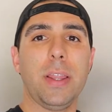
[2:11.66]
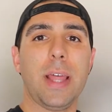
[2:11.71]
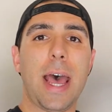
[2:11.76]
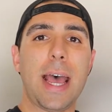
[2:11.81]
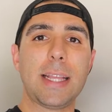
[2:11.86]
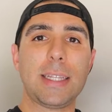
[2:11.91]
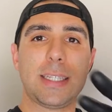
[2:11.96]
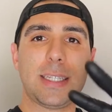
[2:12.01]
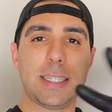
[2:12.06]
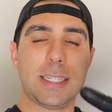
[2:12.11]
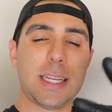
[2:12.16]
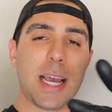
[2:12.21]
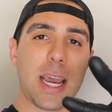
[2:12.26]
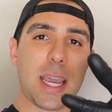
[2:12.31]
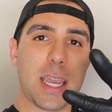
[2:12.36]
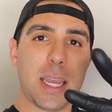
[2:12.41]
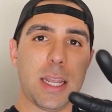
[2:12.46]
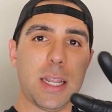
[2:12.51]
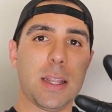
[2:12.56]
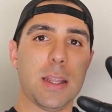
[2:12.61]
that
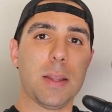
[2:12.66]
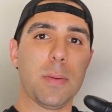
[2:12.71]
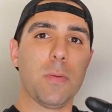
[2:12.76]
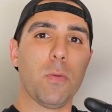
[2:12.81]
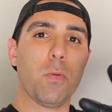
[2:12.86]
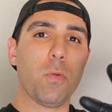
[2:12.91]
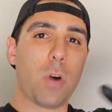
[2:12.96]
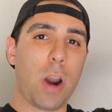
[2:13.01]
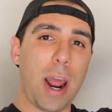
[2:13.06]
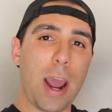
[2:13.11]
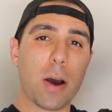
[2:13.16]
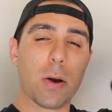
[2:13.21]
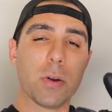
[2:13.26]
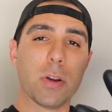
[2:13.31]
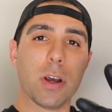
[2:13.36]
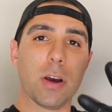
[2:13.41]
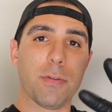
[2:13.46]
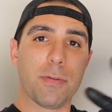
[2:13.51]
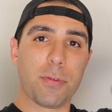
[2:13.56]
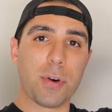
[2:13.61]
second
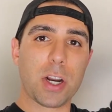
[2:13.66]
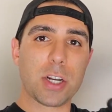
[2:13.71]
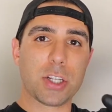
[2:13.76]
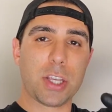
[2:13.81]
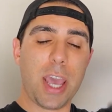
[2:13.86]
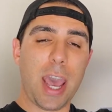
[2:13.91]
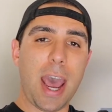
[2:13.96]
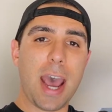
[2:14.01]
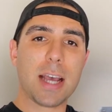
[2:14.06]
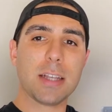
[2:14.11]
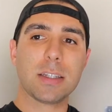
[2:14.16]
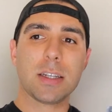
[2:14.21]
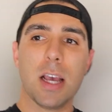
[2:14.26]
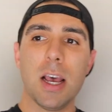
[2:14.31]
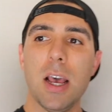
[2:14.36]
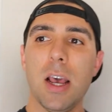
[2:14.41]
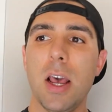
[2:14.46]
round of fresh gas,